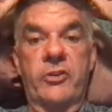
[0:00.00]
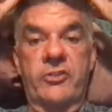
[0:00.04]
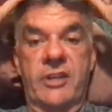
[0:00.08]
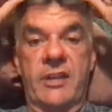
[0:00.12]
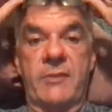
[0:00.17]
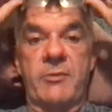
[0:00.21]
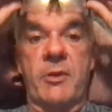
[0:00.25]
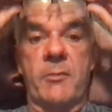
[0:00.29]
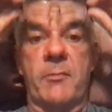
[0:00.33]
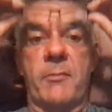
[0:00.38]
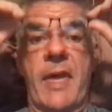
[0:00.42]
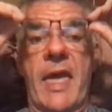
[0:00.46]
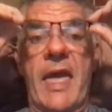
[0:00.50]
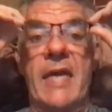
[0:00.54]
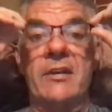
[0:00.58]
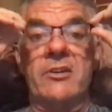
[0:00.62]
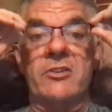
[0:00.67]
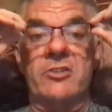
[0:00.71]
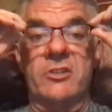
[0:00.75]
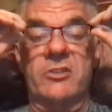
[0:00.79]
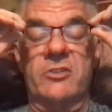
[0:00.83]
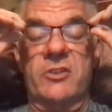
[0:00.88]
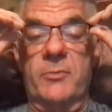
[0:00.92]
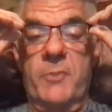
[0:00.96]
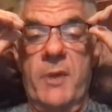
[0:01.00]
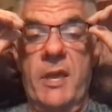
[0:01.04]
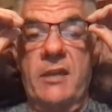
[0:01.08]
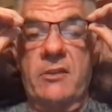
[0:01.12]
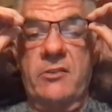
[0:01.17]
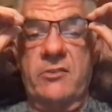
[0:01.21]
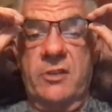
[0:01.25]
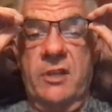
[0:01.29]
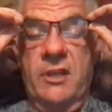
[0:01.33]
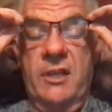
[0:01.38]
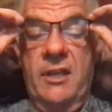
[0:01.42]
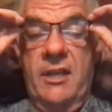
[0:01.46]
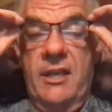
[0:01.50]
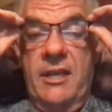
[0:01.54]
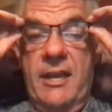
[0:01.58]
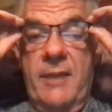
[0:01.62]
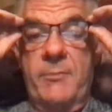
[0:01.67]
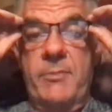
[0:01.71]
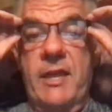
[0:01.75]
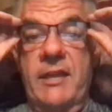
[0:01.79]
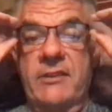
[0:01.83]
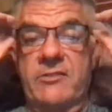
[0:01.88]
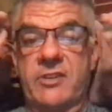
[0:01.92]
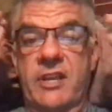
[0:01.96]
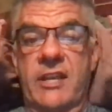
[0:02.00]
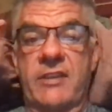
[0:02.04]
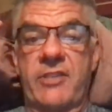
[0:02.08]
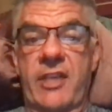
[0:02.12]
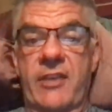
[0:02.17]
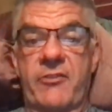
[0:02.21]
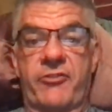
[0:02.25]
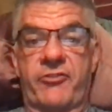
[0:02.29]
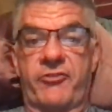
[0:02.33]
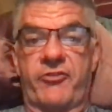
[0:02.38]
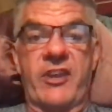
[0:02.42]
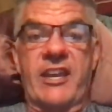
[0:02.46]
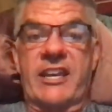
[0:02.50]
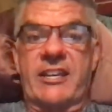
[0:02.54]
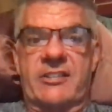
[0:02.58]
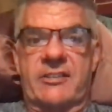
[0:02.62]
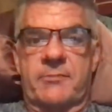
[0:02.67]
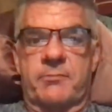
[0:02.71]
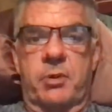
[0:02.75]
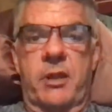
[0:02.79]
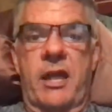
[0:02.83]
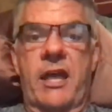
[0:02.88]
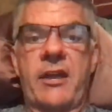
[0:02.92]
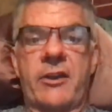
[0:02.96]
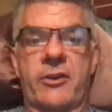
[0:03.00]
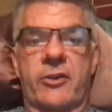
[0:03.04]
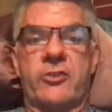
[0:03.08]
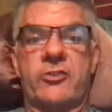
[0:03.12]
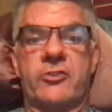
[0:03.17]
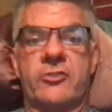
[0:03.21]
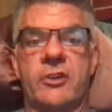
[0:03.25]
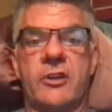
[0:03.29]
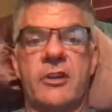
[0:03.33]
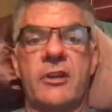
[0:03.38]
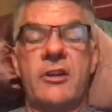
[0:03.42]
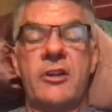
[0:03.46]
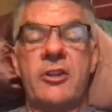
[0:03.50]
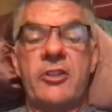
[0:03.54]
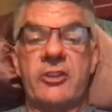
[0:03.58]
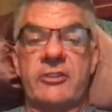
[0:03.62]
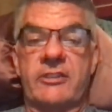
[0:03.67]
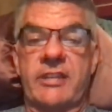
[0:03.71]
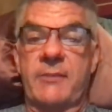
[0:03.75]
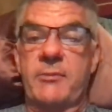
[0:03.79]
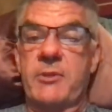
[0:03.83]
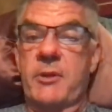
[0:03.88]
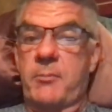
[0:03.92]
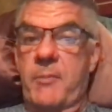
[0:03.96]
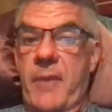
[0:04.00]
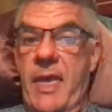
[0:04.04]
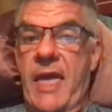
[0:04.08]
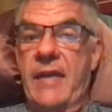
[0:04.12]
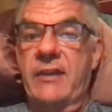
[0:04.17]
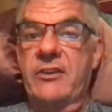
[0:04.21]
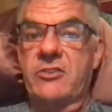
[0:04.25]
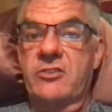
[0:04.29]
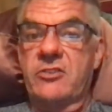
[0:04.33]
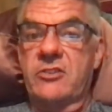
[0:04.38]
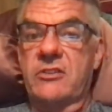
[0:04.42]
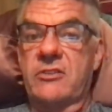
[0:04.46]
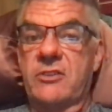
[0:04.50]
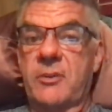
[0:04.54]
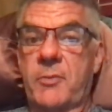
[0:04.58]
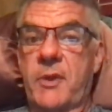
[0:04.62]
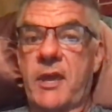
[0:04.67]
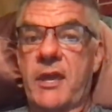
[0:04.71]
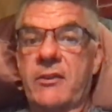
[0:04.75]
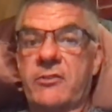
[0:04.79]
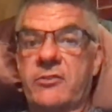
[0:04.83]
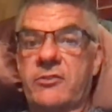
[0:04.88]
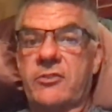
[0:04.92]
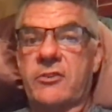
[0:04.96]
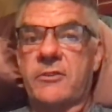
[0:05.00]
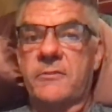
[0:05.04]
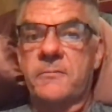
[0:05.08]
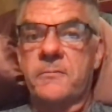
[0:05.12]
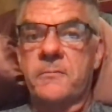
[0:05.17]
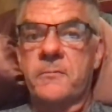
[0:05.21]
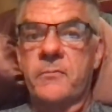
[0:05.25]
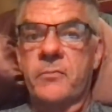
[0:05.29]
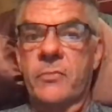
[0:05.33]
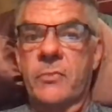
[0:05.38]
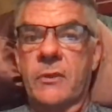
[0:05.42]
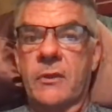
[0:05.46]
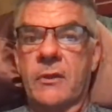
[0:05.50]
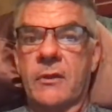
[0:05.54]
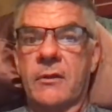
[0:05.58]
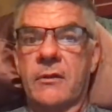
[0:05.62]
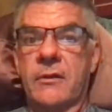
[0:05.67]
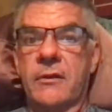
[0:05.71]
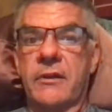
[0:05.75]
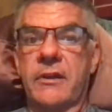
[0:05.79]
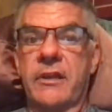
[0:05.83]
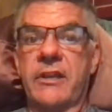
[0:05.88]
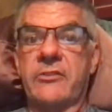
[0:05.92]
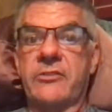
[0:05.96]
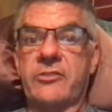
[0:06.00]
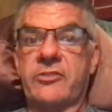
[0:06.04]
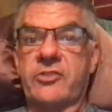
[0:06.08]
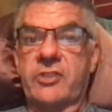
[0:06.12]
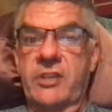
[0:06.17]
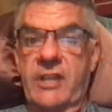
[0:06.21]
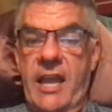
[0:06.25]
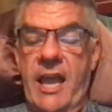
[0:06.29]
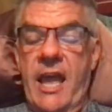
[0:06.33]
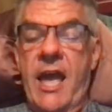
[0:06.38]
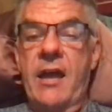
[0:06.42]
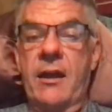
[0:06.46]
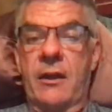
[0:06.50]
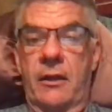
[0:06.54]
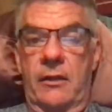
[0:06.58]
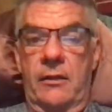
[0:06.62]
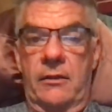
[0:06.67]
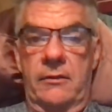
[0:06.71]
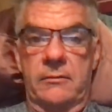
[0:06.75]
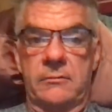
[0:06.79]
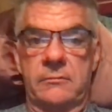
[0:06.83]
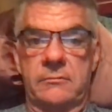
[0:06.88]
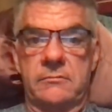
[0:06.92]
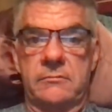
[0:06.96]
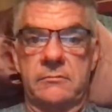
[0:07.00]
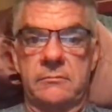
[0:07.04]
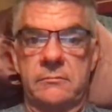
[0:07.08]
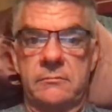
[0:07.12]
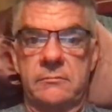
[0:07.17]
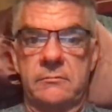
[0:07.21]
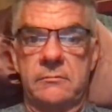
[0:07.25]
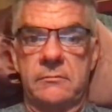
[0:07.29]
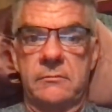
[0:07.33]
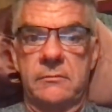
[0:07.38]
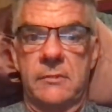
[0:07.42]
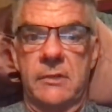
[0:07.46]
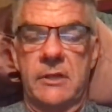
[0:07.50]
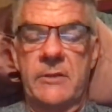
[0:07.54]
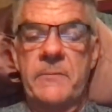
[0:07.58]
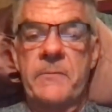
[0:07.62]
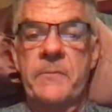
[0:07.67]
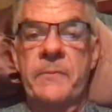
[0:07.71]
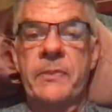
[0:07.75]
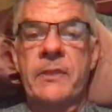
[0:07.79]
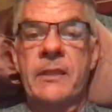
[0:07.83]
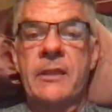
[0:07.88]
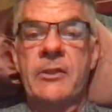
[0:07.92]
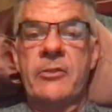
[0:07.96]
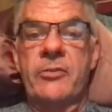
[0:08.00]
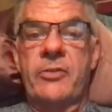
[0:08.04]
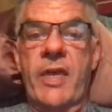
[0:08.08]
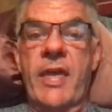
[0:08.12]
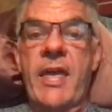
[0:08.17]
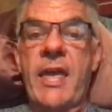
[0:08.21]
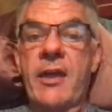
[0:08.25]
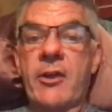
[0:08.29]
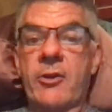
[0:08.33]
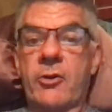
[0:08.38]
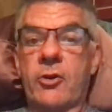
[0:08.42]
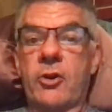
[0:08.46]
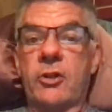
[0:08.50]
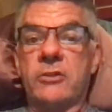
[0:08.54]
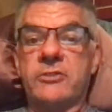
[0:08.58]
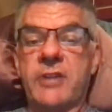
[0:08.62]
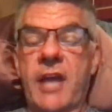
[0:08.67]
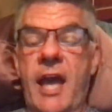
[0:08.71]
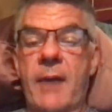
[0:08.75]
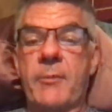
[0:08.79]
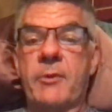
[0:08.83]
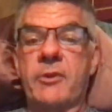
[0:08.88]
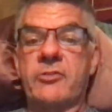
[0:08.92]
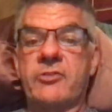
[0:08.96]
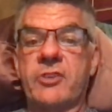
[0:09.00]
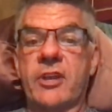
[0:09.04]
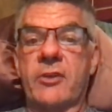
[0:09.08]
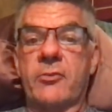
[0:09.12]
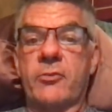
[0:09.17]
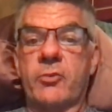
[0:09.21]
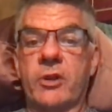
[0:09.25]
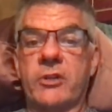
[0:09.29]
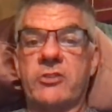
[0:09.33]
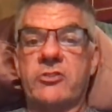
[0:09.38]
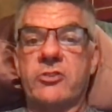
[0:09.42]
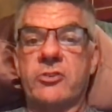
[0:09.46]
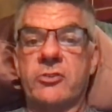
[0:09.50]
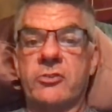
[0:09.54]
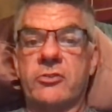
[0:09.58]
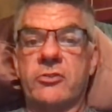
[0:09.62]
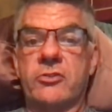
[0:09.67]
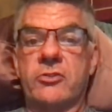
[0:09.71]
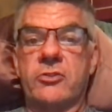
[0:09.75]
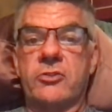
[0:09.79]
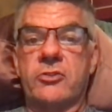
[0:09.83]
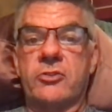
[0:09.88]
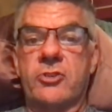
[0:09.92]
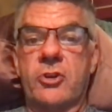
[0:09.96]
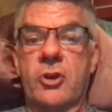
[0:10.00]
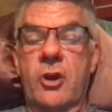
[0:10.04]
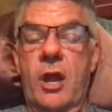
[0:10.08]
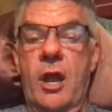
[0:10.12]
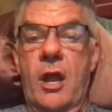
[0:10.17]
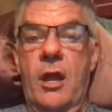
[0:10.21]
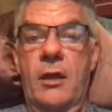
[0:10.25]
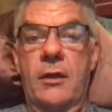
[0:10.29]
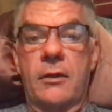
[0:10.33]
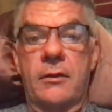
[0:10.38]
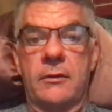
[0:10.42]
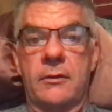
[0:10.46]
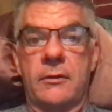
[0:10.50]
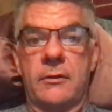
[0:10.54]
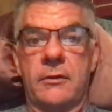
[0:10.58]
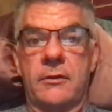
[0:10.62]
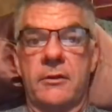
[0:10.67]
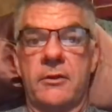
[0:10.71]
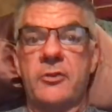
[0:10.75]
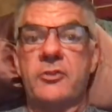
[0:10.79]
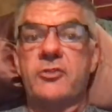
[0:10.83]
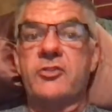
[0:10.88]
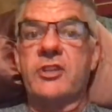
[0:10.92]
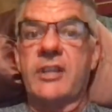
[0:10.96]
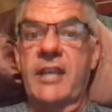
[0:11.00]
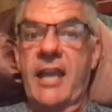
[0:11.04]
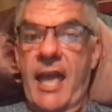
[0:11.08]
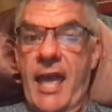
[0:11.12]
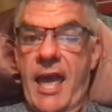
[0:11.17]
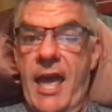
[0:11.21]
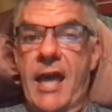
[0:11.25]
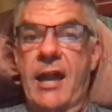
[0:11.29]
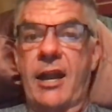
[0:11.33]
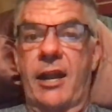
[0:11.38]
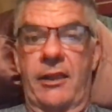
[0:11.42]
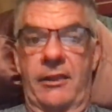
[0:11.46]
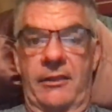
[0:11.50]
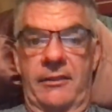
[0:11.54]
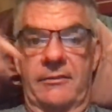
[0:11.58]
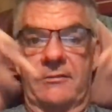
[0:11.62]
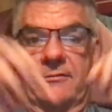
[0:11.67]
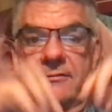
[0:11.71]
team that manages it the best, and I'm not saying they fix players, the team that manages it the best is Seattle. They had Earl Thomas and Richard Seattle.